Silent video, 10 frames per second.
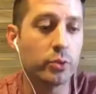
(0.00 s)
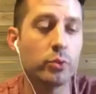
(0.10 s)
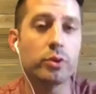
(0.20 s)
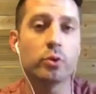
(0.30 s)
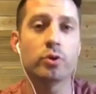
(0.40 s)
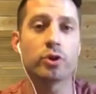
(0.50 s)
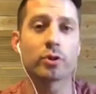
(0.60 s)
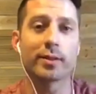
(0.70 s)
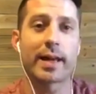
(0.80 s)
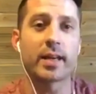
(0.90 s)
to use
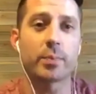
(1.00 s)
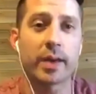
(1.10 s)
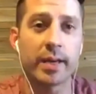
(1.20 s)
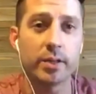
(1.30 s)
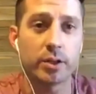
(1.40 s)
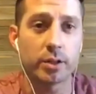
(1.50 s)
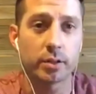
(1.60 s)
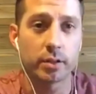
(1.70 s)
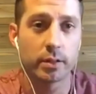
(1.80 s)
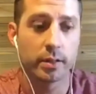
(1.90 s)
your like page
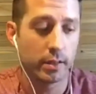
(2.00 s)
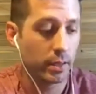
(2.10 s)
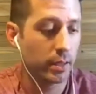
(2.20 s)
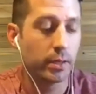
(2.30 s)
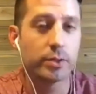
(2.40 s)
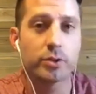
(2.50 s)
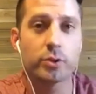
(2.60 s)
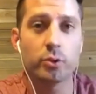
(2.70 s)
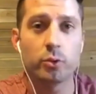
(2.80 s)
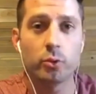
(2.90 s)

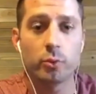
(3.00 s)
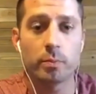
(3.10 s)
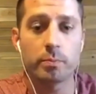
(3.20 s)
to,